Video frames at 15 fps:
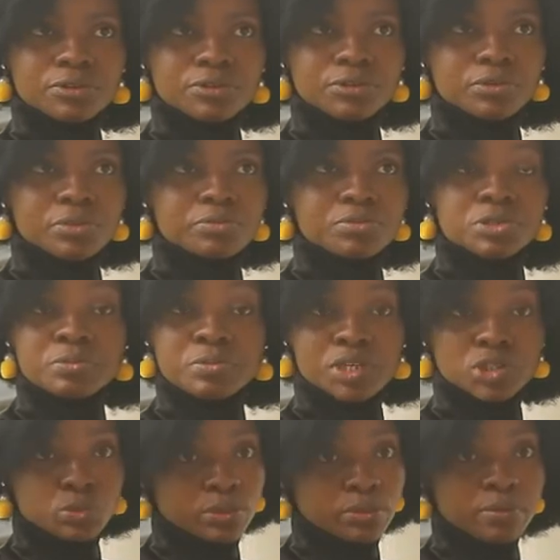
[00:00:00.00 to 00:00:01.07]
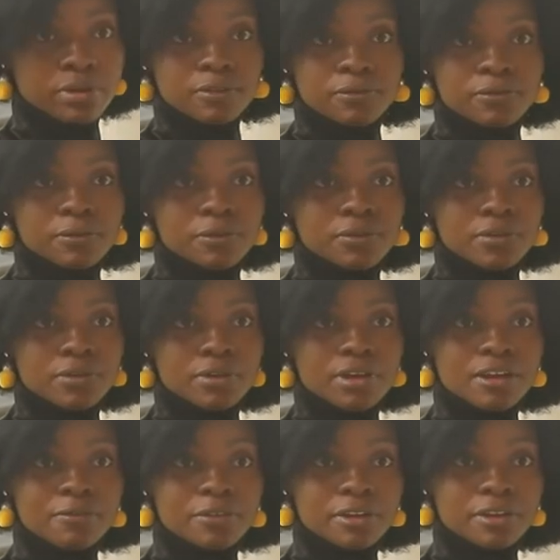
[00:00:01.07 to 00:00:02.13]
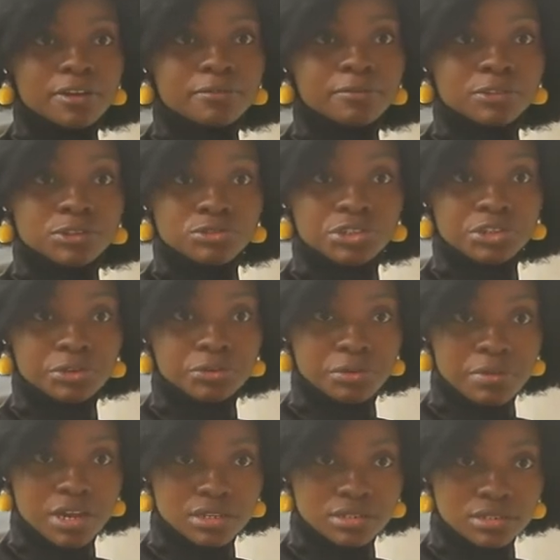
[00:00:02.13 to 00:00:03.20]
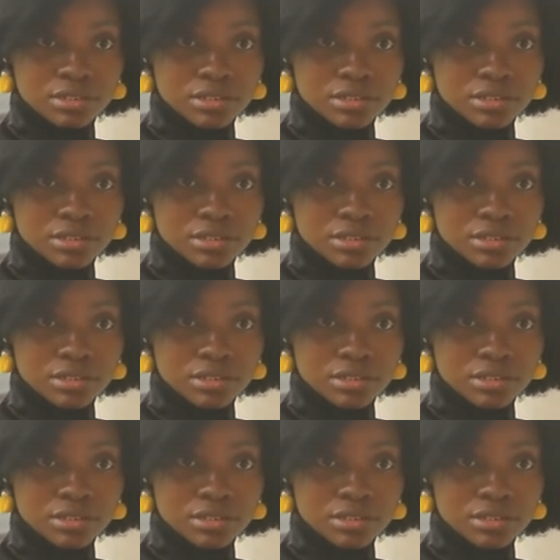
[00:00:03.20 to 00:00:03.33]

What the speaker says: you know, we put pen to paper for the Africa Free Trade Agreements.